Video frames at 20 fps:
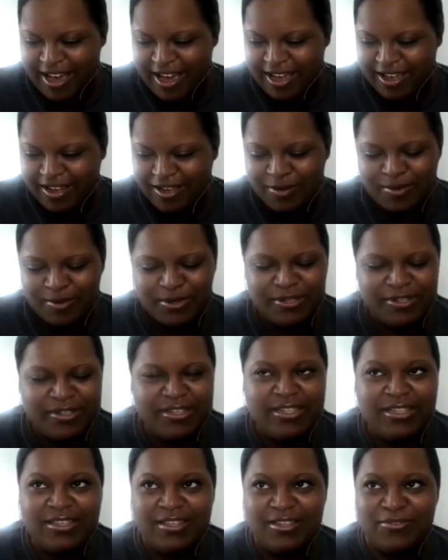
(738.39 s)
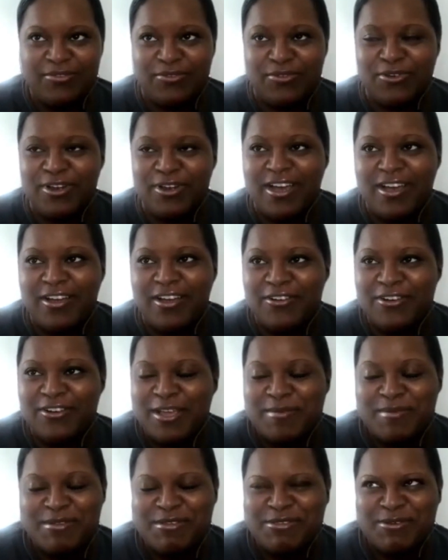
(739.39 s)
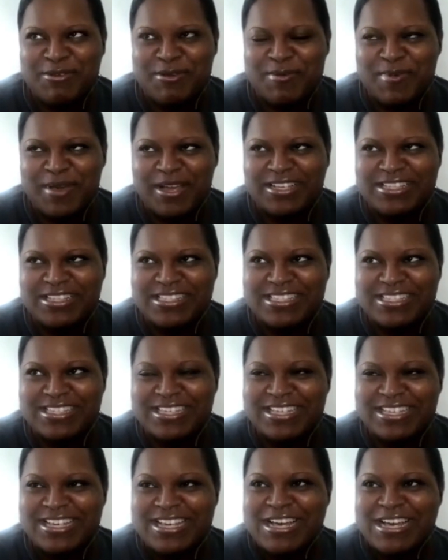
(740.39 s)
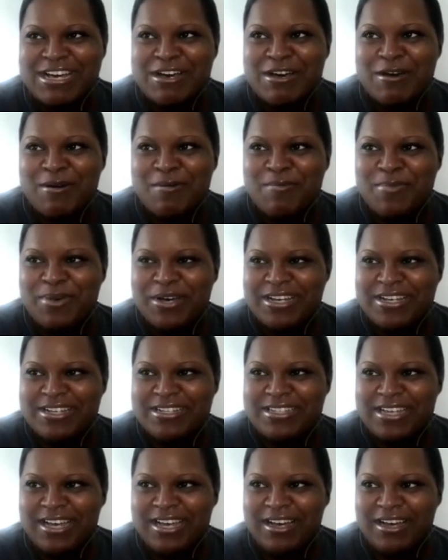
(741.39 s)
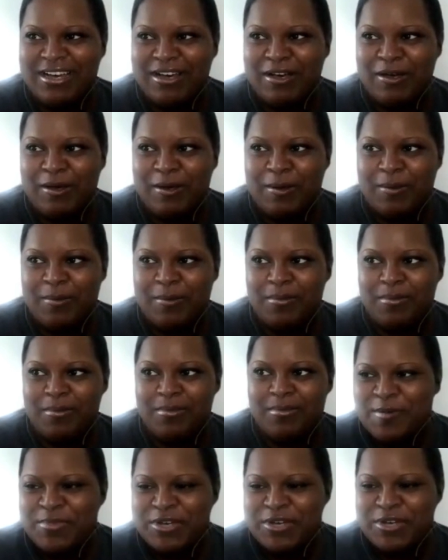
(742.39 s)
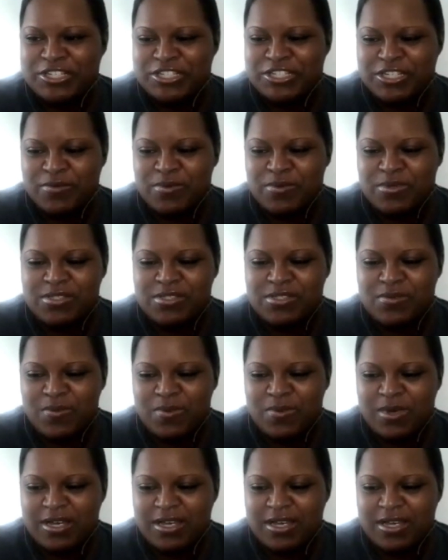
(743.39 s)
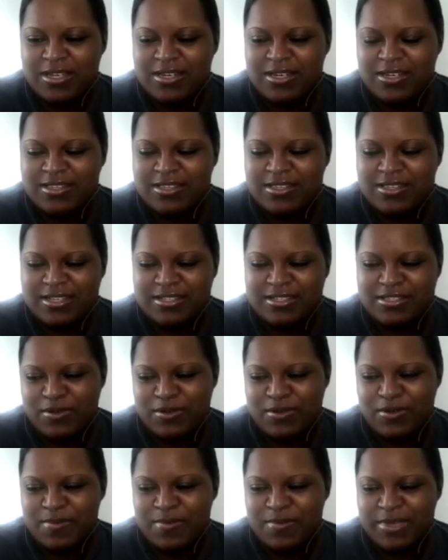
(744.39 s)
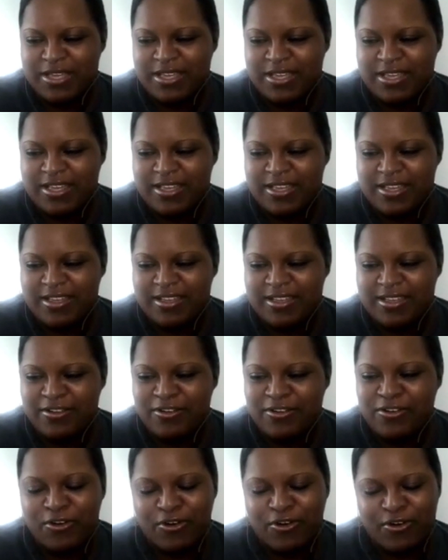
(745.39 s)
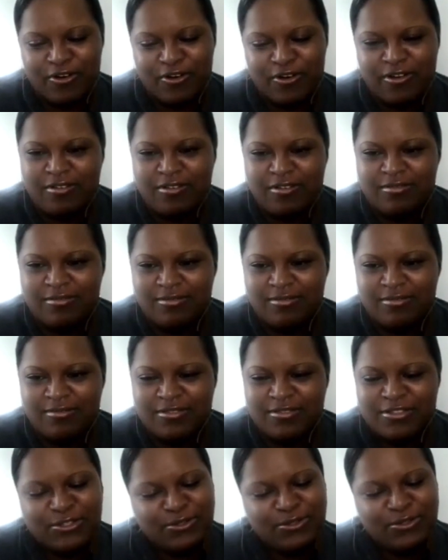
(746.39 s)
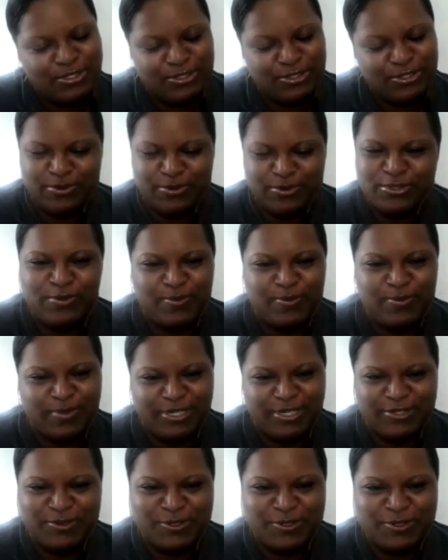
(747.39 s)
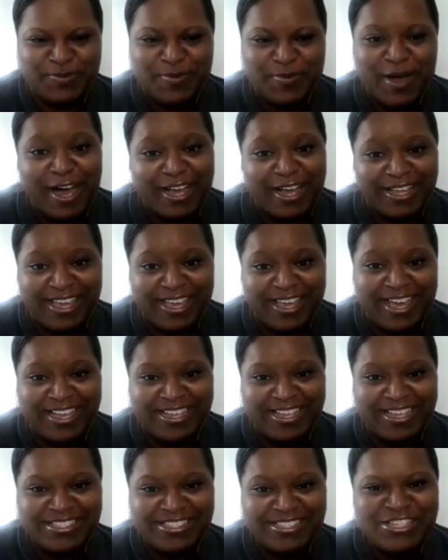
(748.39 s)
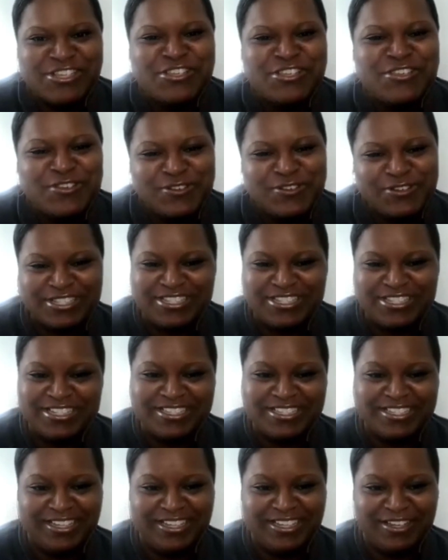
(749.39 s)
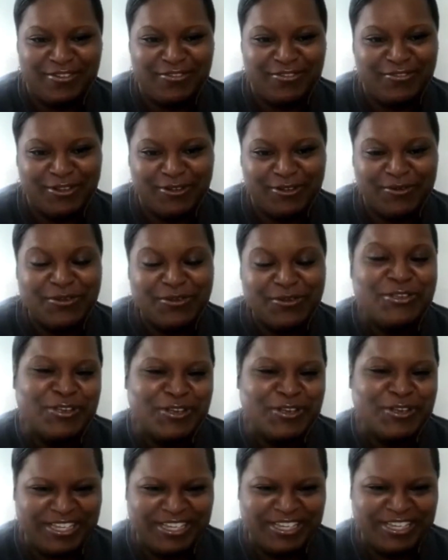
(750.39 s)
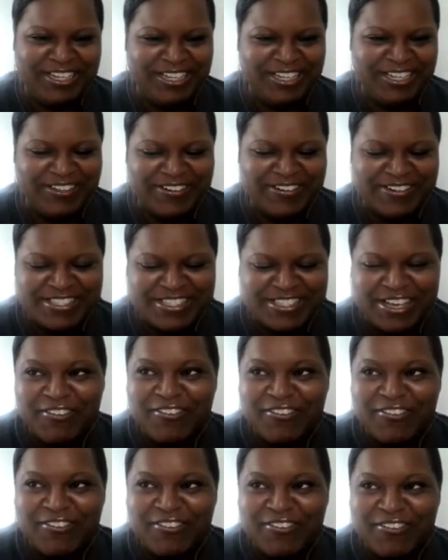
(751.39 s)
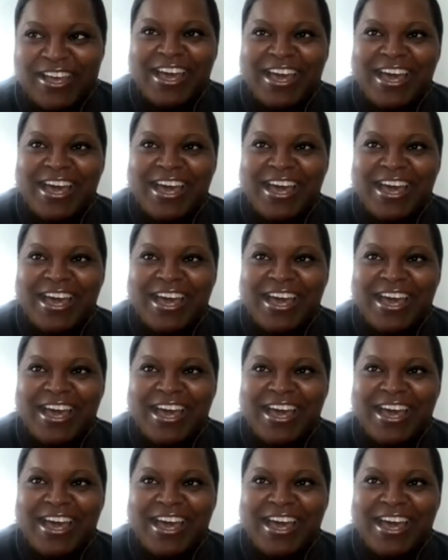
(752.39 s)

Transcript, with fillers: I completely forgot her name. I need to go back and see. But she was the one that told me, girl, you doing too much with your podcast. You just need to let it flow. You're killing yourself.